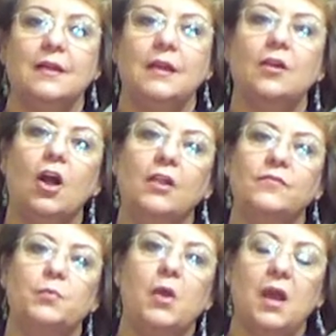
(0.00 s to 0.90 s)
and all of
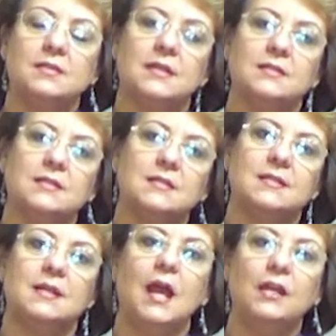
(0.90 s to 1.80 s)
the processes
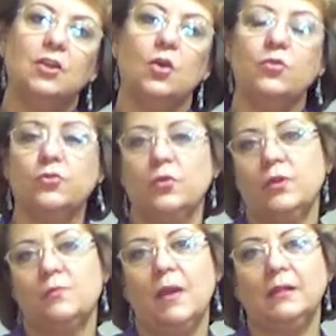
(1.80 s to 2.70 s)
that I go through
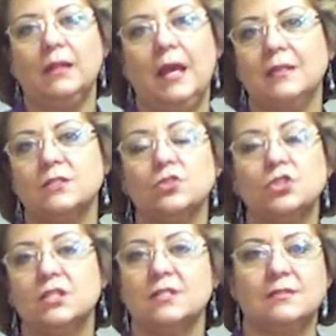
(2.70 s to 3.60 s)
with my clients. There's
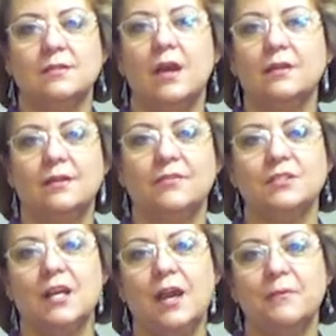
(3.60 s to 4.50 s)
just not enough
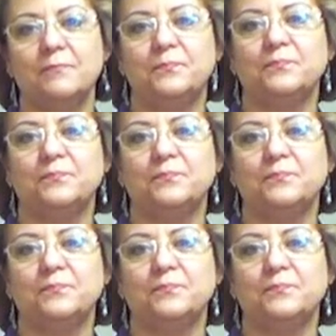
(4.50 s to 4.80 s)
time.